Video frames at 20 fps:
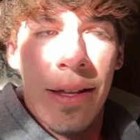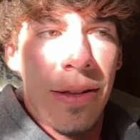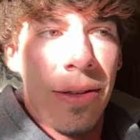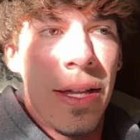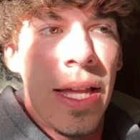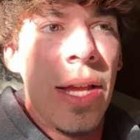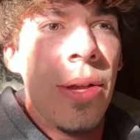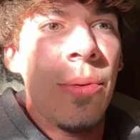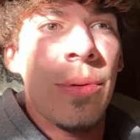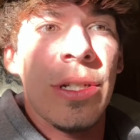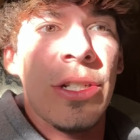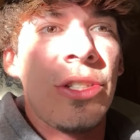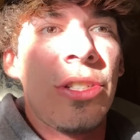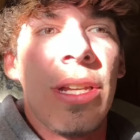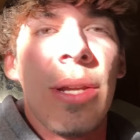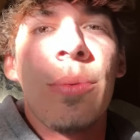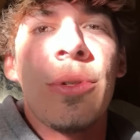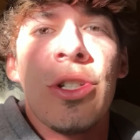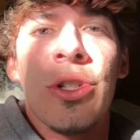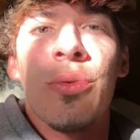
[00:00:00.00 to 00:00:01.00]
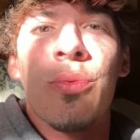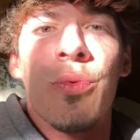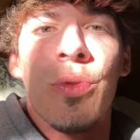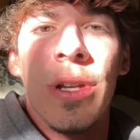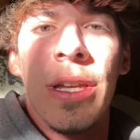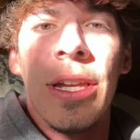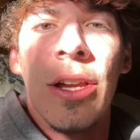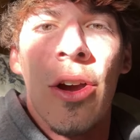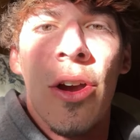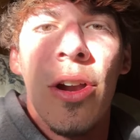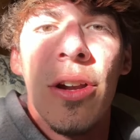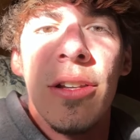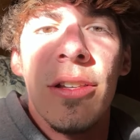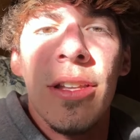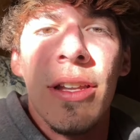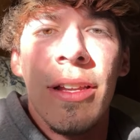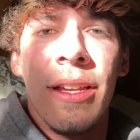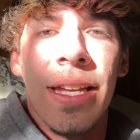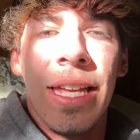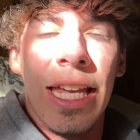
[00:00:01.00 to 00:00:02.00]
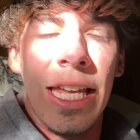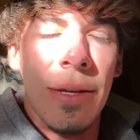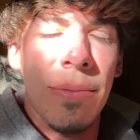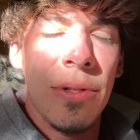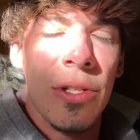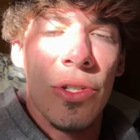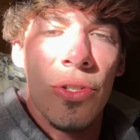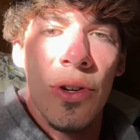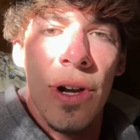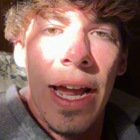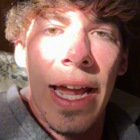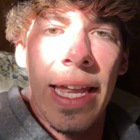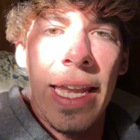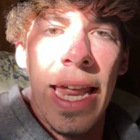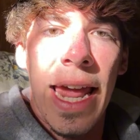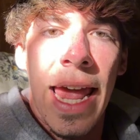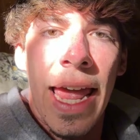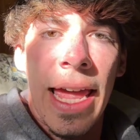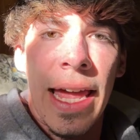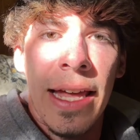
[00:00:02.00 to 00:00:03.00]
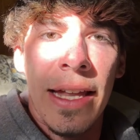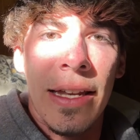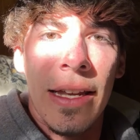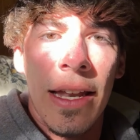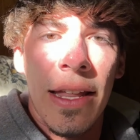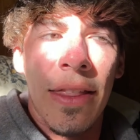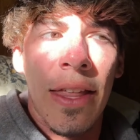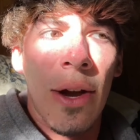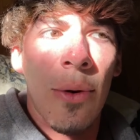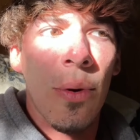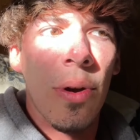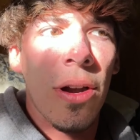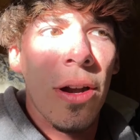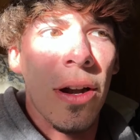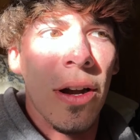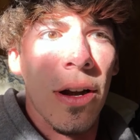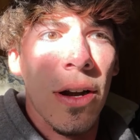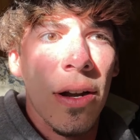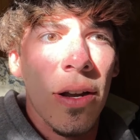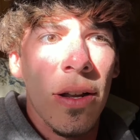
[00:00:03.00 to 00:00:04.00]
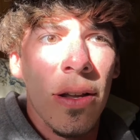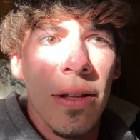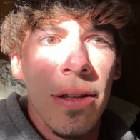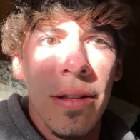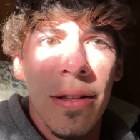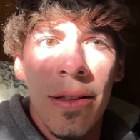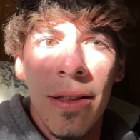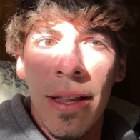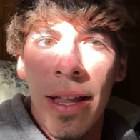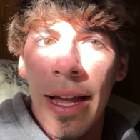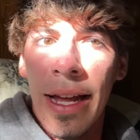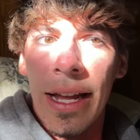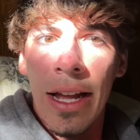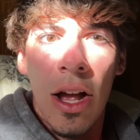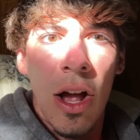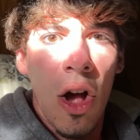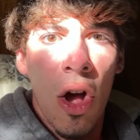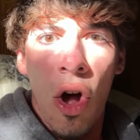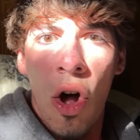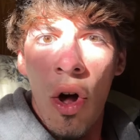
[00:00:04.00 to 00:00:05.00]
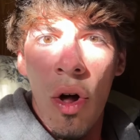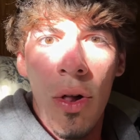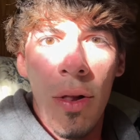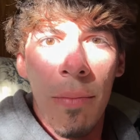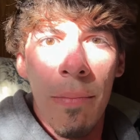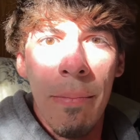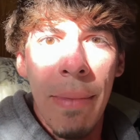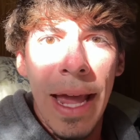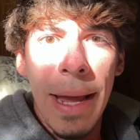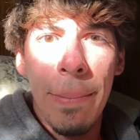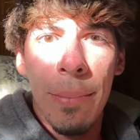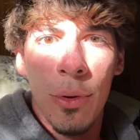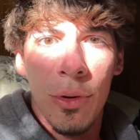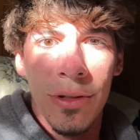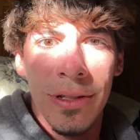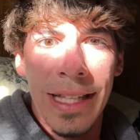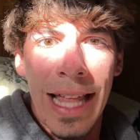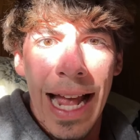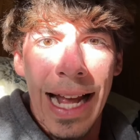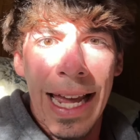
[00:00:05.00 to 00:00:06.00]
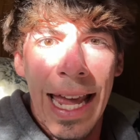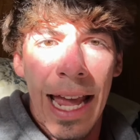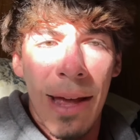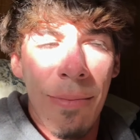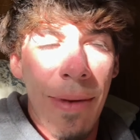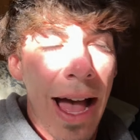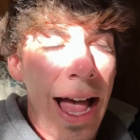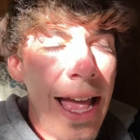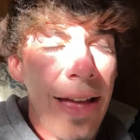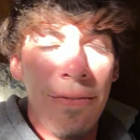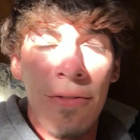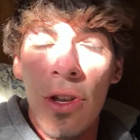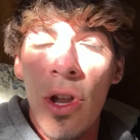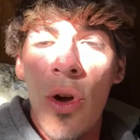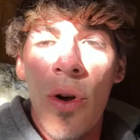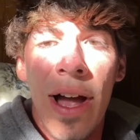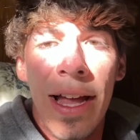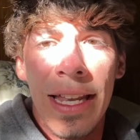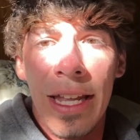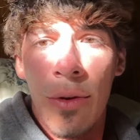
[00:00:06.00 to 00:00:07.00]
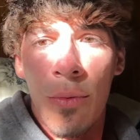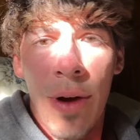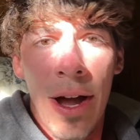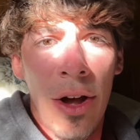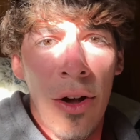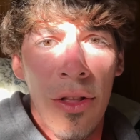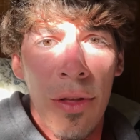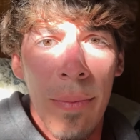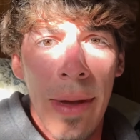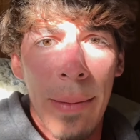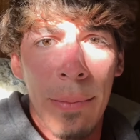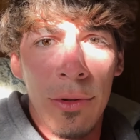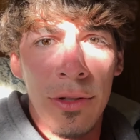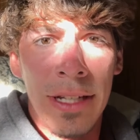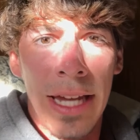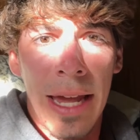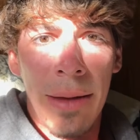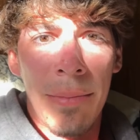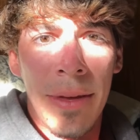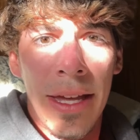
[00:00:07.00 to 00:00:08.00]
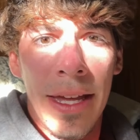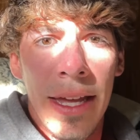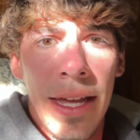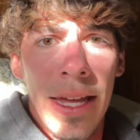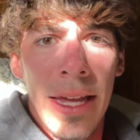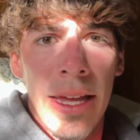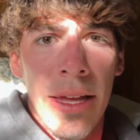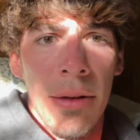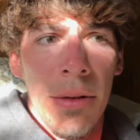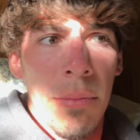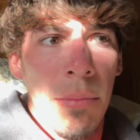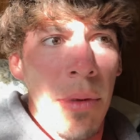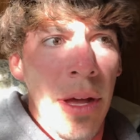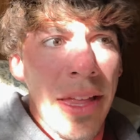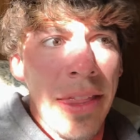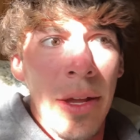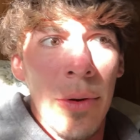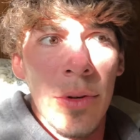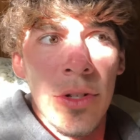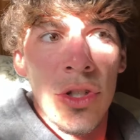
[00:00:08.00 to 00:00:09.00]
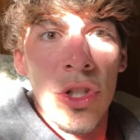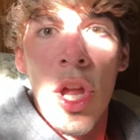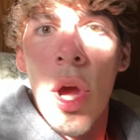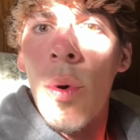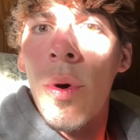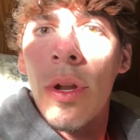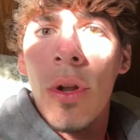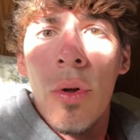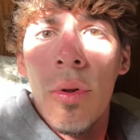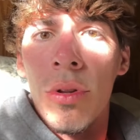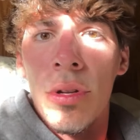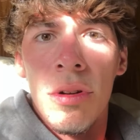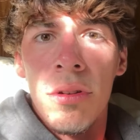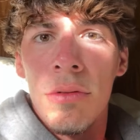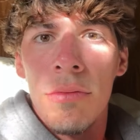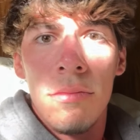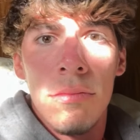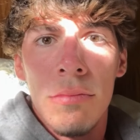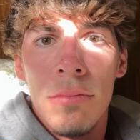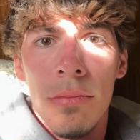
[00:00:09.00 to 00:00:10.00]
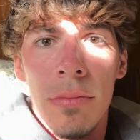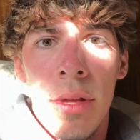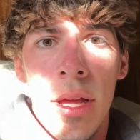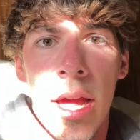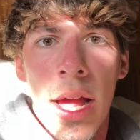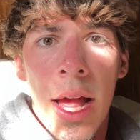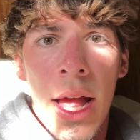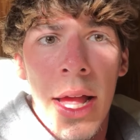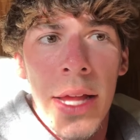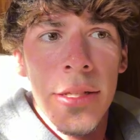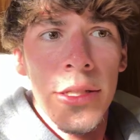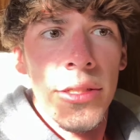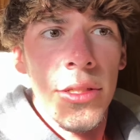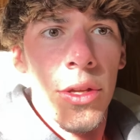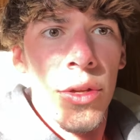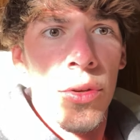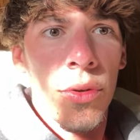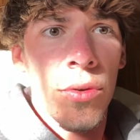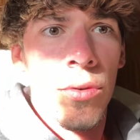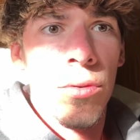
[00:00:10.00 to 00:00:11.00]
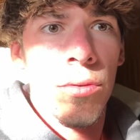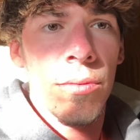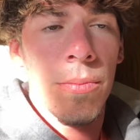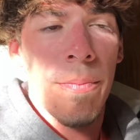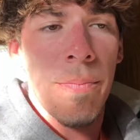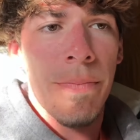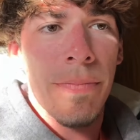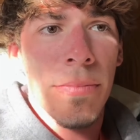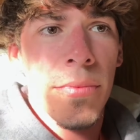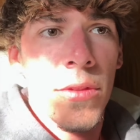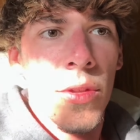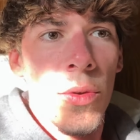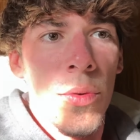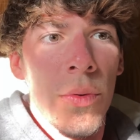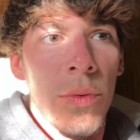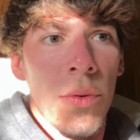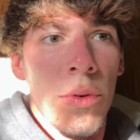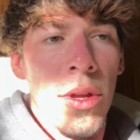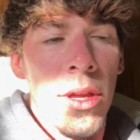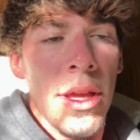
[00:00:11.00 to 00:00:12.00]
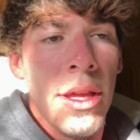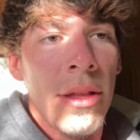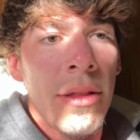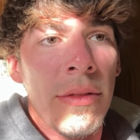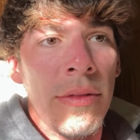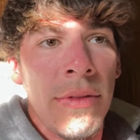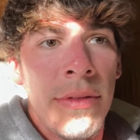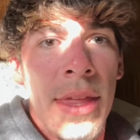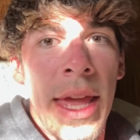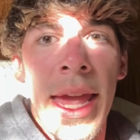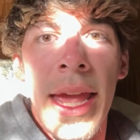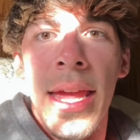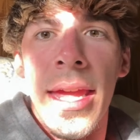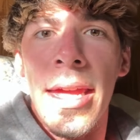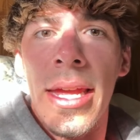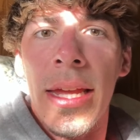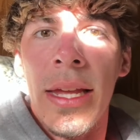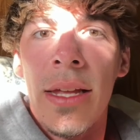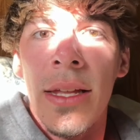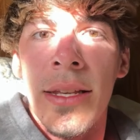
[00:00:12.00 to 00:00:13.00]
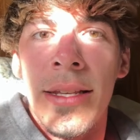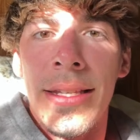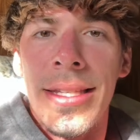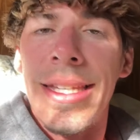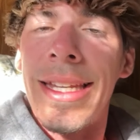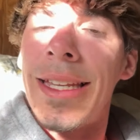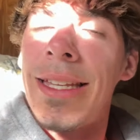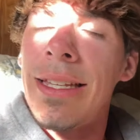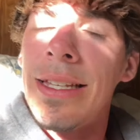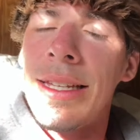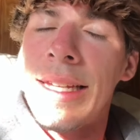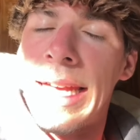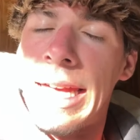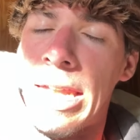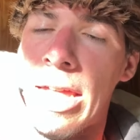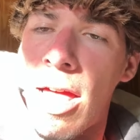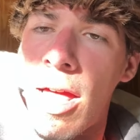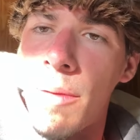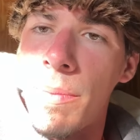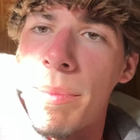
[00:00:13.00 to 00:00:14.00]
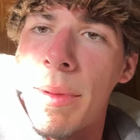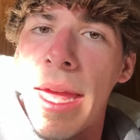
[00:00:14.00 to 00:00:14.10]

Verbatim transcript: it was it was just really hard to keep straight and there were like all maples that came. I have no idea why all the maples came, but there was no one older. Uh, so they didn't get up